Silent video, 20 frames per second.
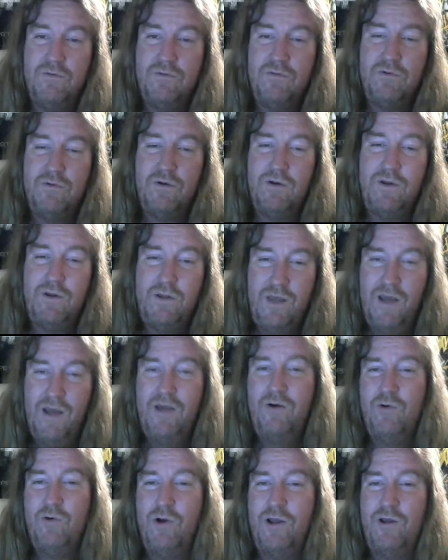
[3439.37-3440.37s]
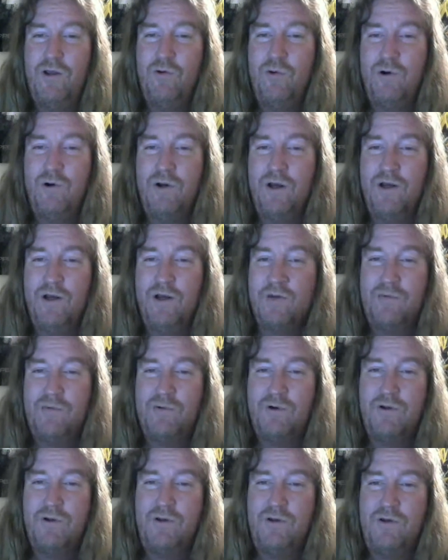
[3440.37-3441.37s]
Yeah, you're right. You were not...
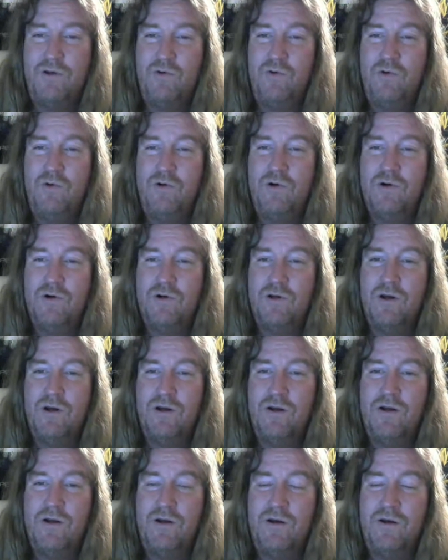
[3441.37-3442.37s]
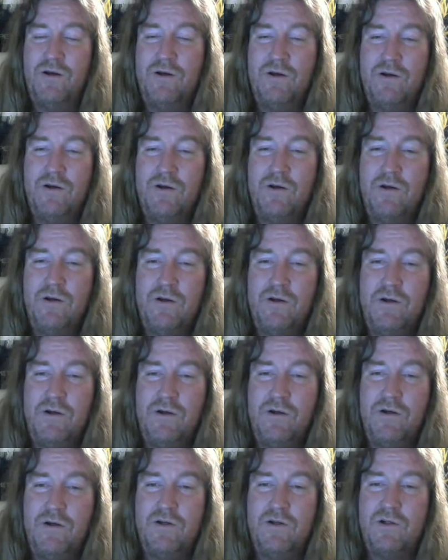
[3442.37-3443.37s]
You were kind of
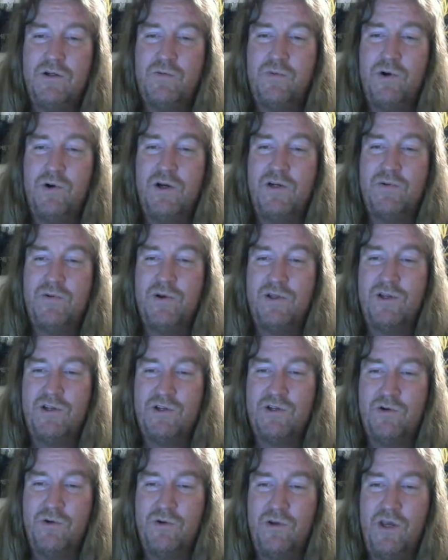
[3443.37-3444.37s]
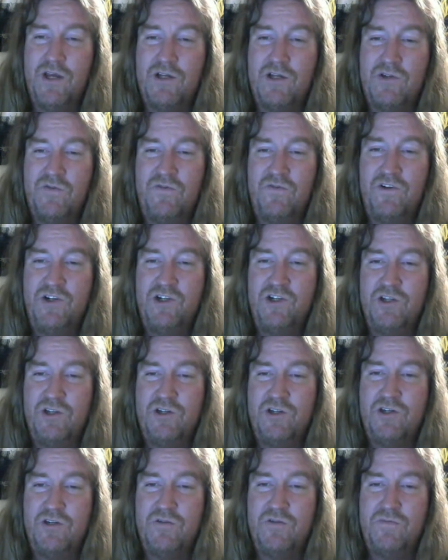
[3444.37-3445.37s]
surprised by this, so yes,
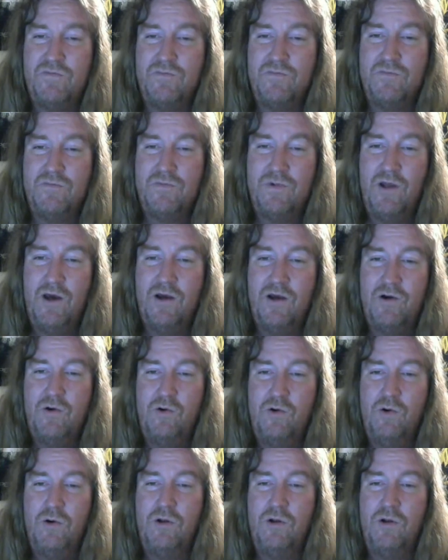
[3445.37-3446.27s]
vigilance. Not cool.